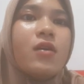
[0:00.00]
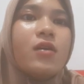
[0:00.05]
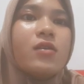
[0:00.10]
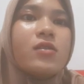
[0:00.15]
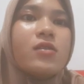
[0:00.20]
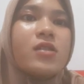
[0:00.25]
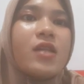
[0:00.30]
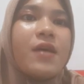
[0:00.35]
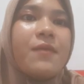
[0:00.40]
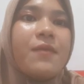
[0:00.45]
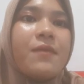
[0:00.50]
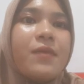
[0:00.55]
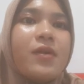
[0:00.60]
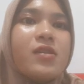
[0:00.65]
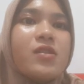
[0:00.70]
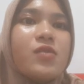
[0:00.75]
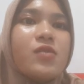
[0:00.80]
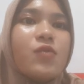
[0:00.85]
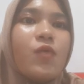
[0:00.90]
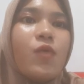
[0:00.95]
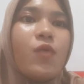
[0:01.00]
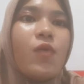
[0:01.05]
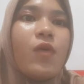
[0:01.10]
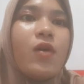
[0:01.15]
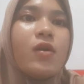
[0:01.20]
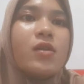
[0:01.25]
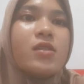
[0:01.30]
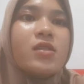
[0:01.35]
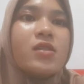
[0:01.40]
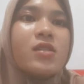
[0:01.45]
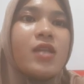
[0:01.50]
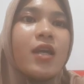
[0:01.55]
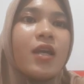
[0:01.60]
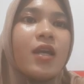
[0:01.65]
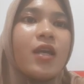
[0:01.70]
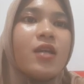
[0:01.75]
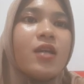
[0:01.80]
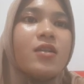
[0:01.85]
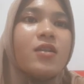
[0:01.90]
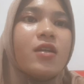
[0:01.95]
samples, was
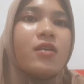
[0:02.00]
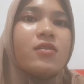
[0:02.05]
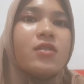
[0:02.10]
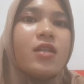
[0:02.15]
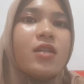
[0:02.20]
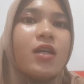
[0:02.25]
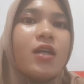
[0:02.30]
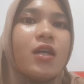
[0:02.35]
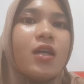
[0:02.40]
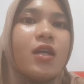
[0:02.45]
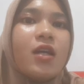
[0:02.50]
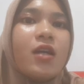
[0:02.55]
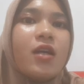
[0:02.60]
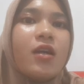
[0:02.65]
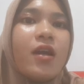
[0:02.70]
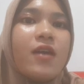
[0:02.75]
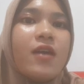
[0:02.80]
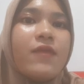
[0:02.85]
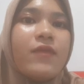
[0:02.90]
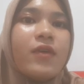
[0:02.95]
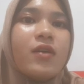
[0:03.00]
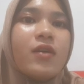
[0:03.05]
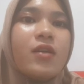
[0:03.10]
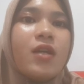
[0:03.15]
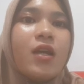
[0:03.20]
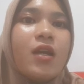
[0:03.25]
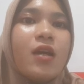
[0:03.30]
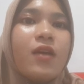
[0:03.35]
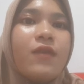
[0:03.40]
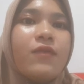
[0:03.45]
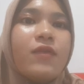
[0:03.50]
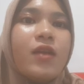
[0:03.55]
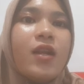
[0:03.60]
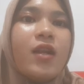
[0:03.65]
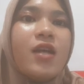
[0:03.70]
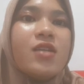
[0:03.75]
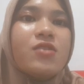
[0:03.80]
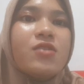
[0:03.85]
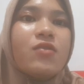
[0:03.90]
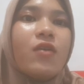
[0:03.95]
taken near the river, the
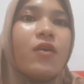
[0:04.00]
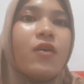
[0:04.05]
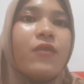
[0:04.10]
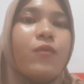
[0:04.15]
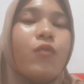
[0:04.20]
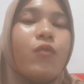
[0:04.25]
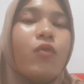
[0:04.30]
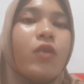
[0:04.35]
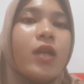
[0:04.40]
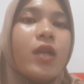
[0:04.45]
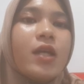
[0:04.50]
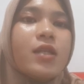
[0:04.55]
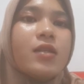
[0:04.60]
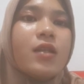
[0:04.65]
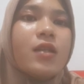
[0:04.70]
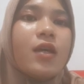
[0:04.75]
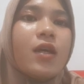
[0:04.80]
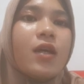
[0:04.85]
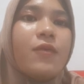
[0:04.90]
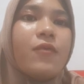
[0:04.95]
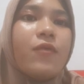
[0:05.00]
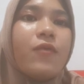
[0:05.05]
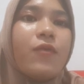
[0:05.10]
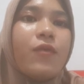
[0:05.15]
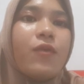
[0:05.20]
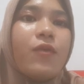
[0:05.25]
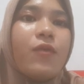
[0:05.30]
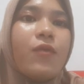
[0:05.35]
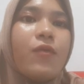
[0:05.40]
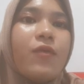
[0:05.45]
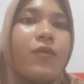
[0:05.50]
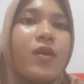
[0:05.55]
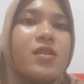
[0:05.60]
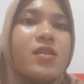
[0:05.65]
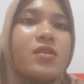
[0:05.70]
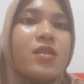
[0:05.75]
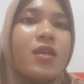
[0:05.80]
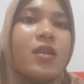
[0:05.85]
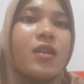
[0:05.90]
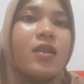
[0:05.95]
village of Bulit,
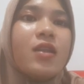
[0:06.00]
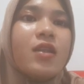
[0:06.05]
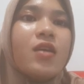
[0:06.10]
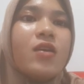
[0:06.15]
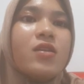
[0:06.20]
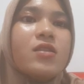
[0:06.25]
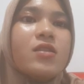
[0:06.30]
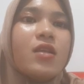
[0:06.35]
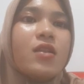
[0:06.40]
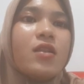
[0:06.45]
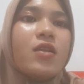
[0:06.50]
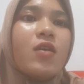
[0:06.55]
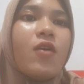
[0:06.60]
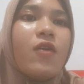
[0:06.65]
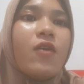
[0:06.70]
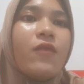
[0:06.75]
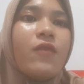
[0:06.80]
West city of